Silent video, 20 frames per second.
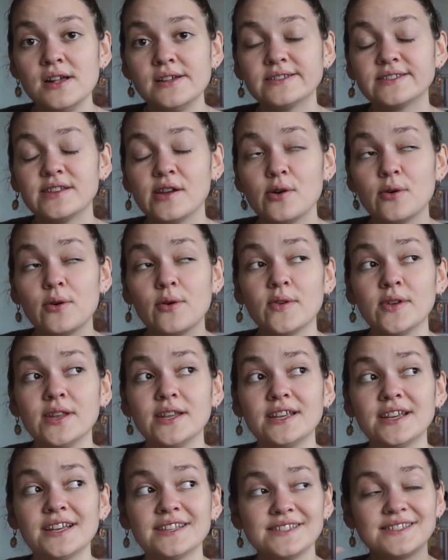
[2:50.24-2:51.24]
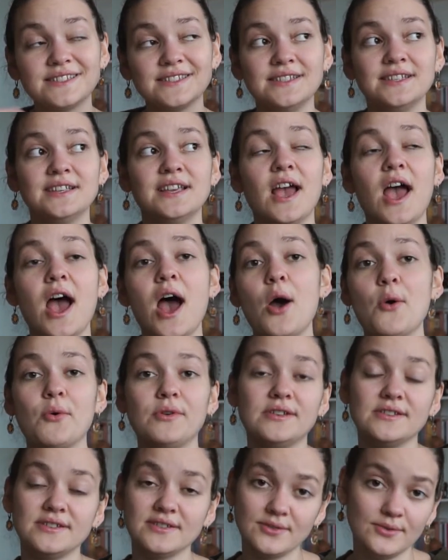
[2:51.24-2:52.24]
so I already can see how
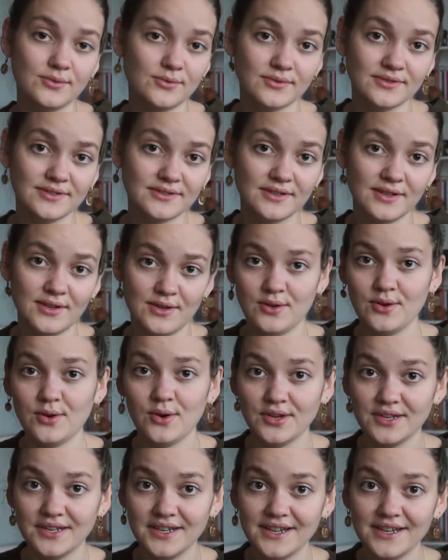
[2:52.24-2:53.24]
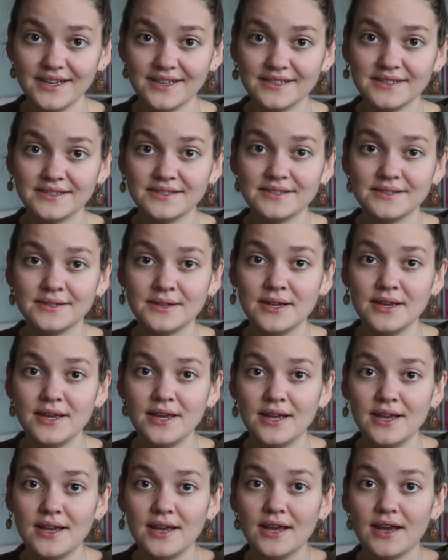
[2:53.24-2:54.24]
it is used in context.
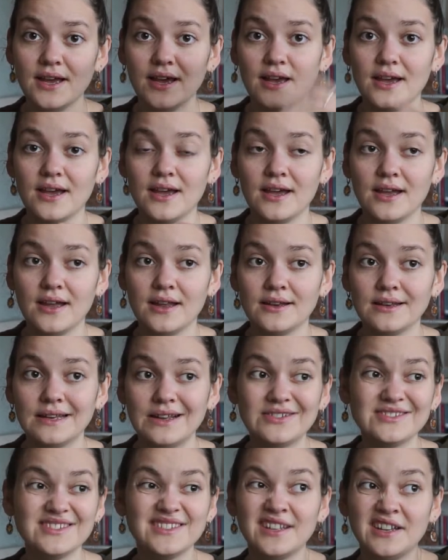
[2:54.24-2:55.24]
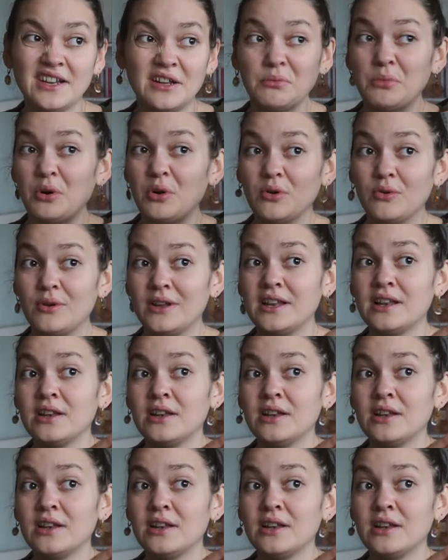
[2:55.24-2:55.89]
And also that I'm already